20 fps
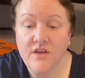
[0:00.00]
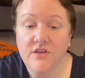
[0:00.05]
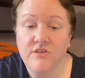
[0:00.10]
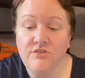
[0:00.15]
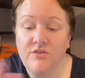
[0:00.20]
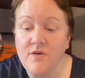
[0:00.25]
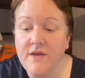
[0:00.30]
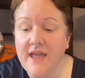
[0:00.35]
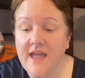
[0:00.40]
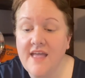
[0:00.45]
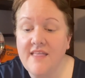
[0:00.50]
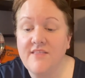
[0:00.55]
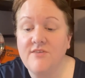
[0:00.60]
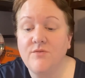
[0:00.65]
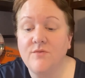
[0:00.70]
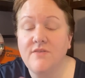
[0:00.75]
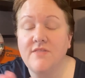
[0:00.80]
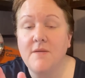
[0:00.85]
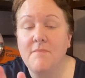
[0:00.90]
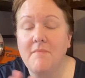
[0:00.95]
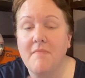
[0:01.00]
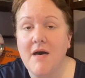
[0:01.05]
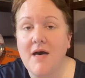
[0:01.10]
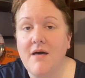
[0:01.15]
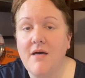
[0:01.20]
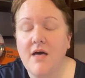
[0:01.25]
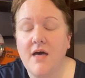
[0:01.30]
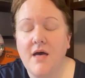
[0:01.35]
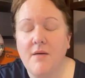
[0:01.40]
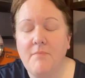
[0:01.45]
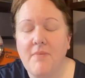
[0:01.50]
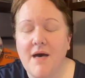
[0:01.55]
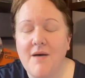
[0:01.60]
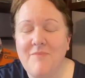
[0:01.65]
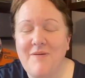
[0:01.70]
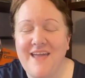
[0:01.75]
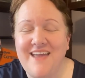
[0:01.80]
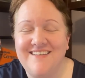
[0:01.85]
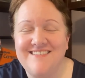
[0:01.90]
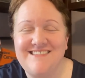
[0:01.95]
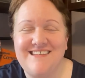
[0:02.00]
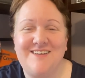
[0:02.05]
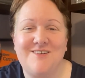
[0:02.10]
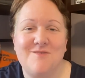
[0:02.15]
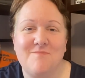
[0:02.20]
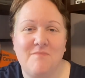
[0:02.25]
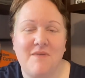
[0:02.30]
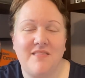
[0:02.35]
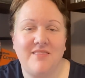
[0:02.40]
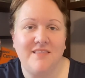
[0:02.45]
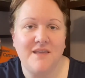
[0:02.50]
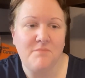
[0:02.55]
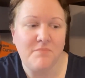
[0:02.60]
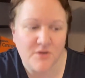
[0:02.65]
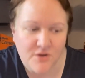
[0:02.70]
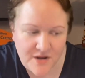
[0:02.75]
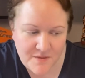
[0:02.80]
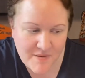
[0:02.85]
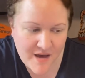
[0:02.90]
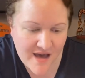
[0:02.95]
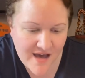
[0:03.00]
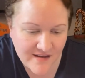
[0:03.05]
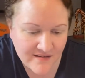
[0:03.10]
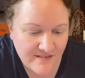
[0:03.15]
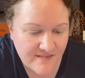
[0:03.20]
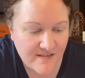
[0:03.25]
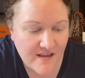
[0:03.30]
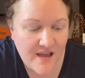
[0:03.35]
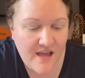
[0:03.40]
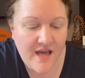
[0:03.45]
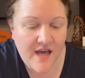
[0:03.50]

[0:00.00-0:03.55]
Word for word: So again, this was the uh, Bombay and Cedar monthly beauty box.